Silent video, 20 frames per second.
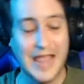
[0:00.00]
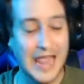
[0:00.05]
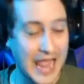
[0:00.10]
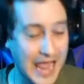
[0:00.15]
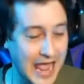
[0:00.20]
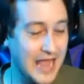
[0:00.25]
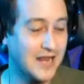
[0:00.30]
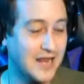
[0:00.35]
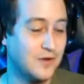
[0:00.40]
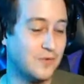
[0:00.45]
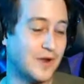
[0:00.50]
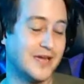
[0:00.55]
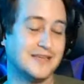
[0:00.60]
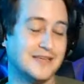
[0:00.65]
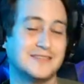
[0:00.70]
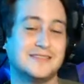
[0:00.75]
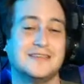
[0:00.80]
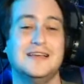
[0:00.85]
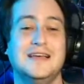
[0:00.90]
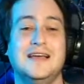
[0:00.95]

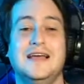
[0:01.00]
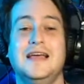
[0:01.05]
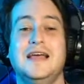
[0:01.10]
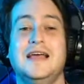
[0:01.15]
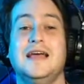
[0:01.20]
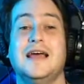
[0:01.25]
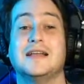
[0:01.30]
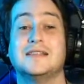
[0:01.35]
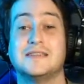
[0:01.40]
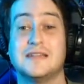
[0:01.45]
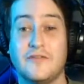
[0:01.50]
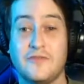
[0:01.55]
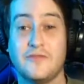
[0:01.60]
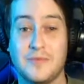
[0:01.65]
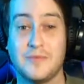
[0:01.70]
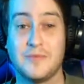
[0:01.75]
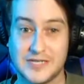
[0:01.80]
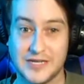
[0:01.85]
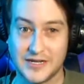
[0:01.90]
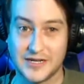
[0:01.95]
Anyways, that's enough
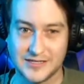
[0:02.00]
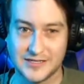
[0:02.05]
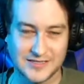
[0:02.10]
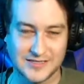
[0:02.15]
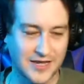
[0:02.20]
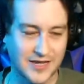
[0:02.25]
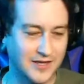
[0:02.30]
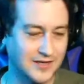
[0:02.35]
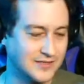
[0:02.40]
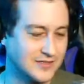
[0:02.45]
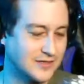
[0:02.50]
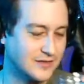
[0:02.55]
about ticket sales.